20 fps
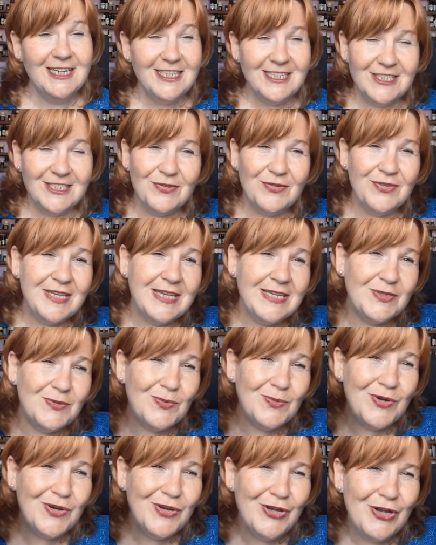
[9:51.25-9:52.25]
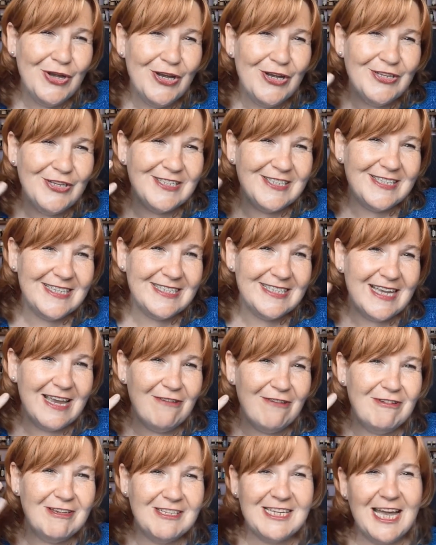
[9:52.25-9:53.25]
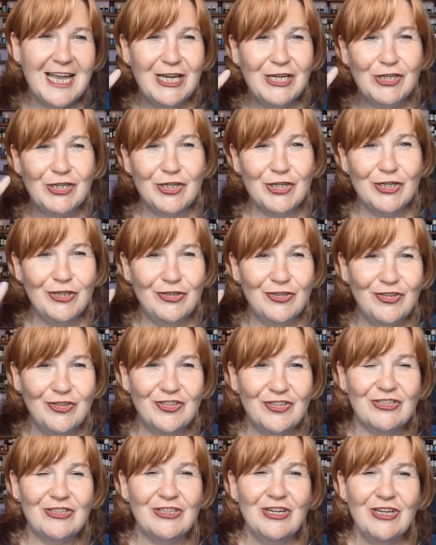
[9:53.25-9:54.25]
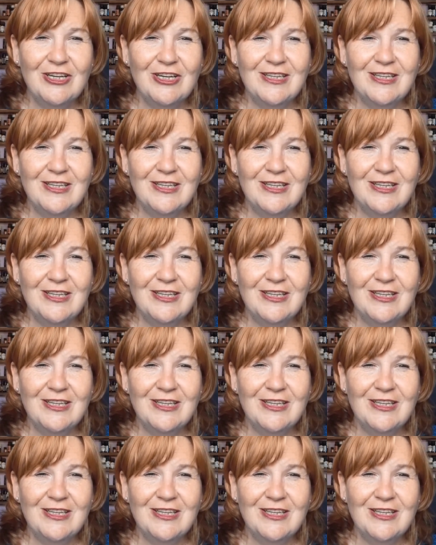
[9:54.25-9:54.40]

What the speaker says: So these words, these irritations,